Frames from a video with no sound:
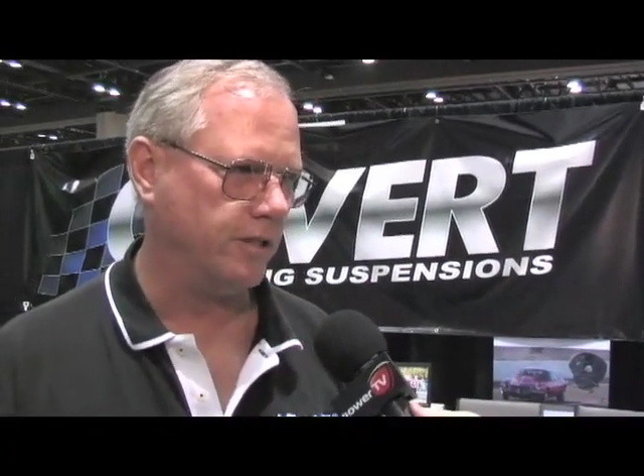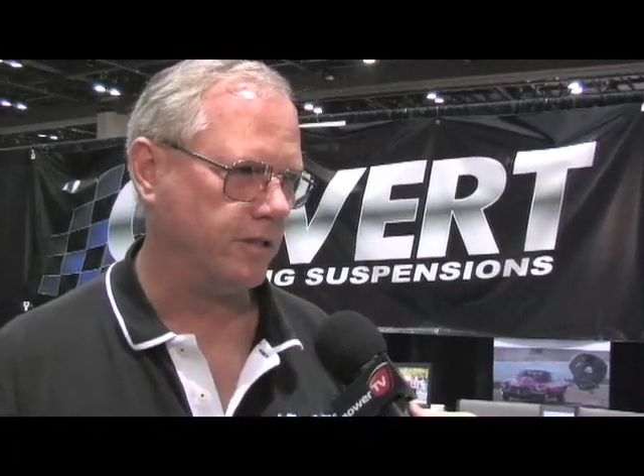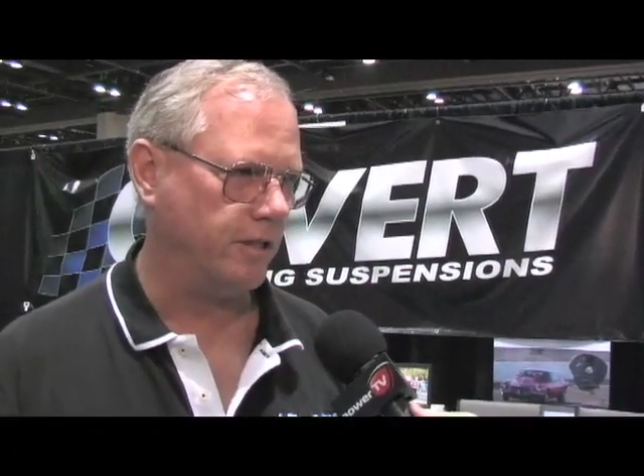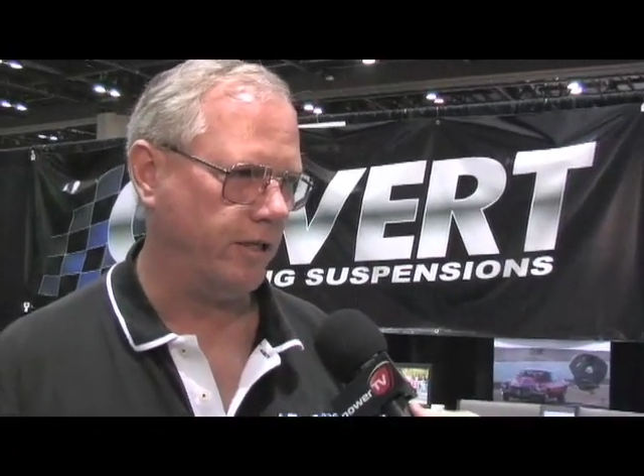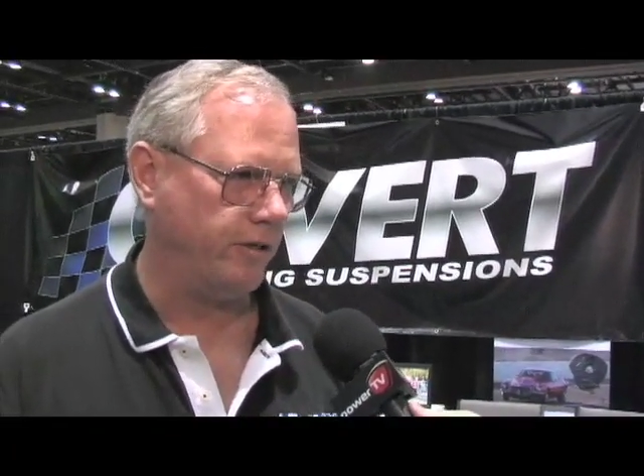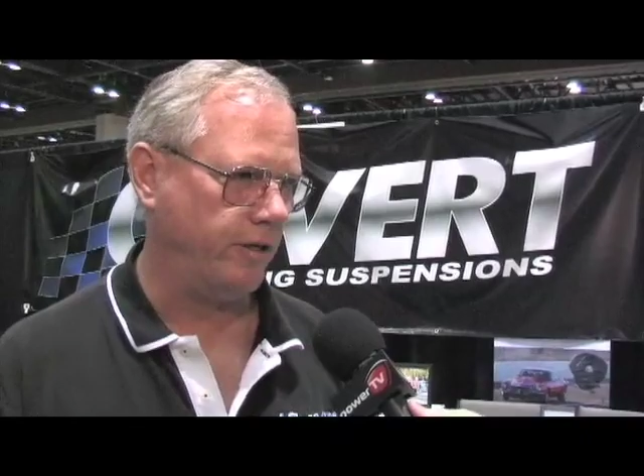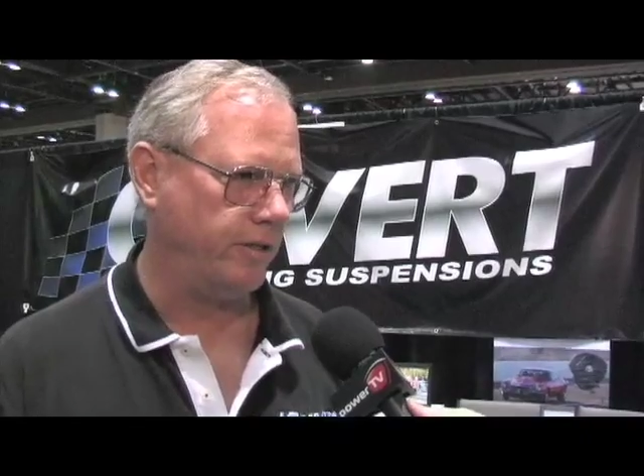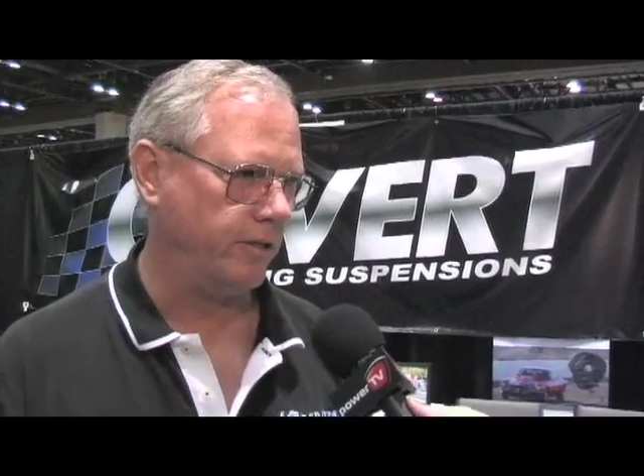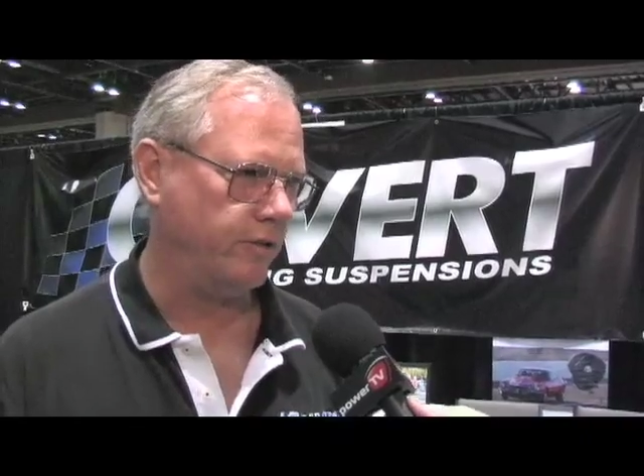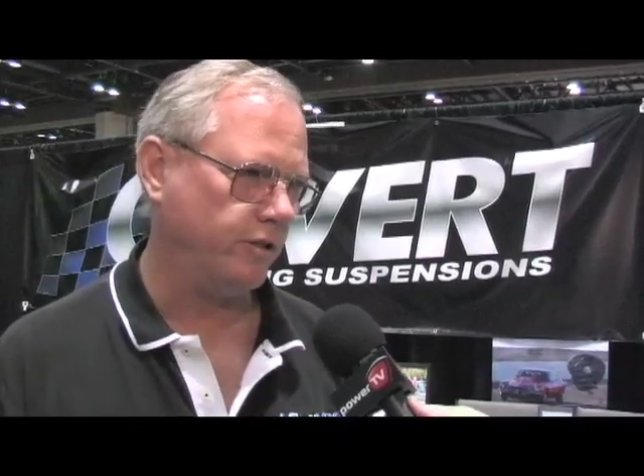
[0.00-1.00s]
is an area
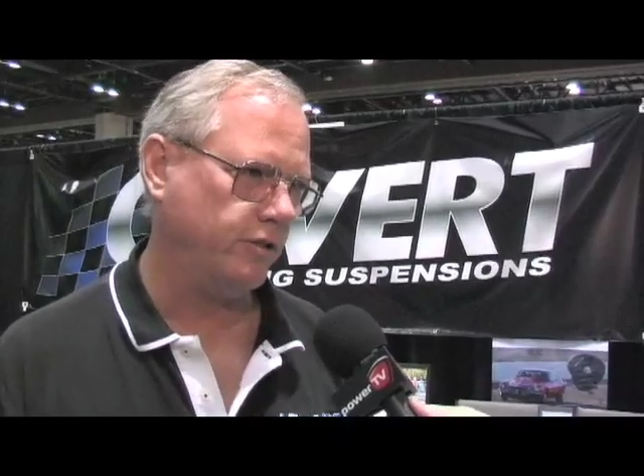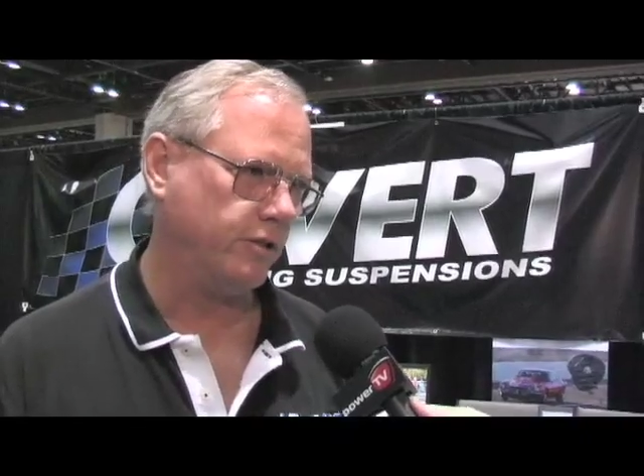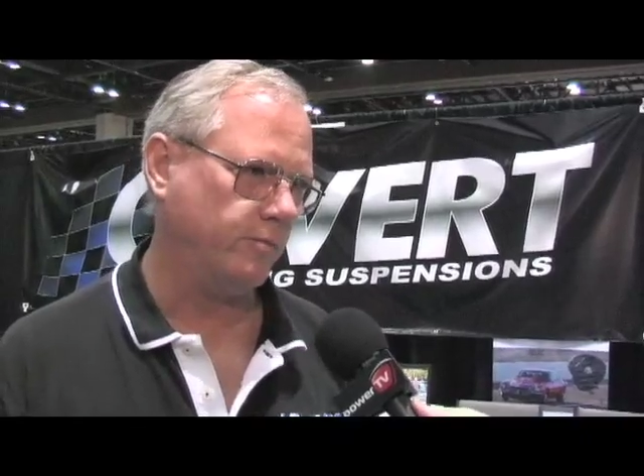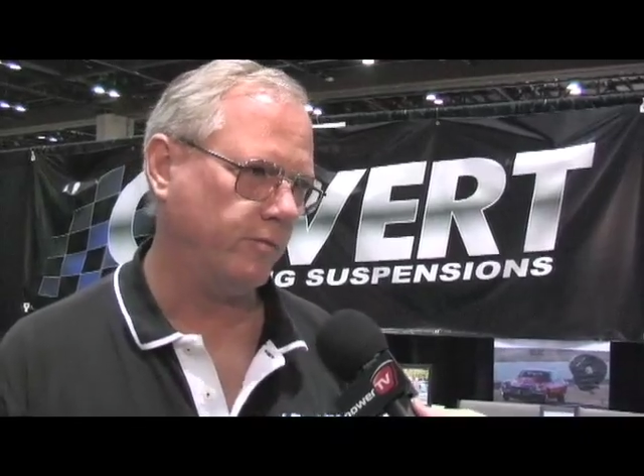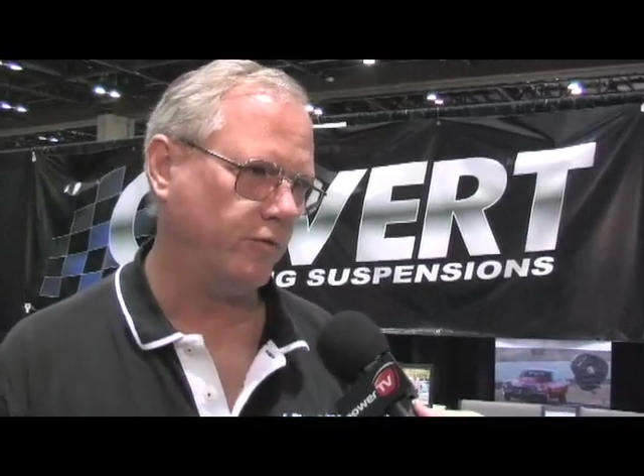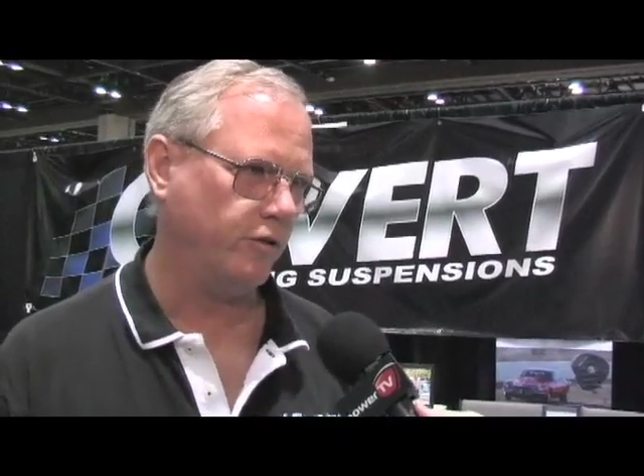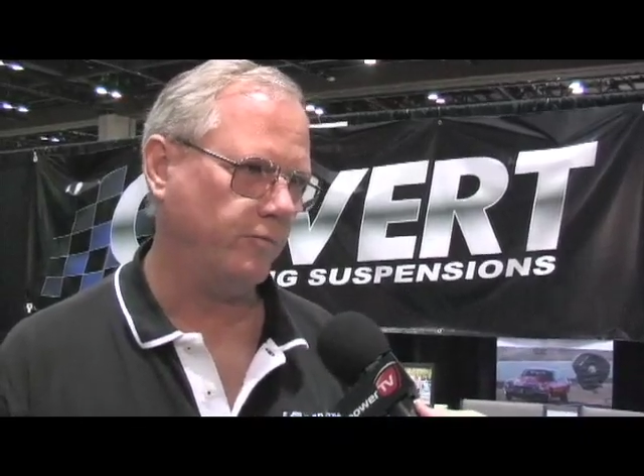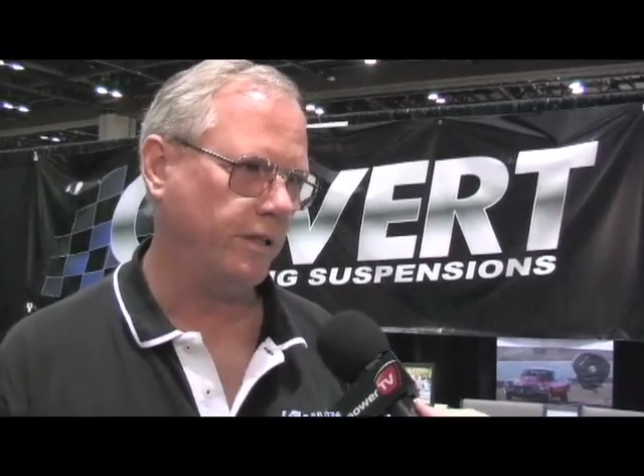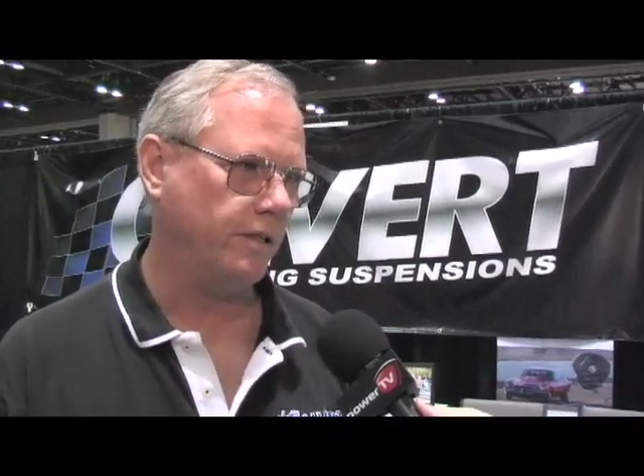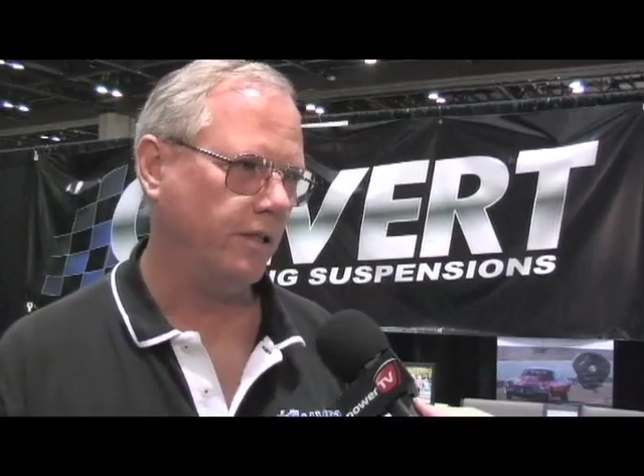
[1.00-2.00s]
that could use some improvement.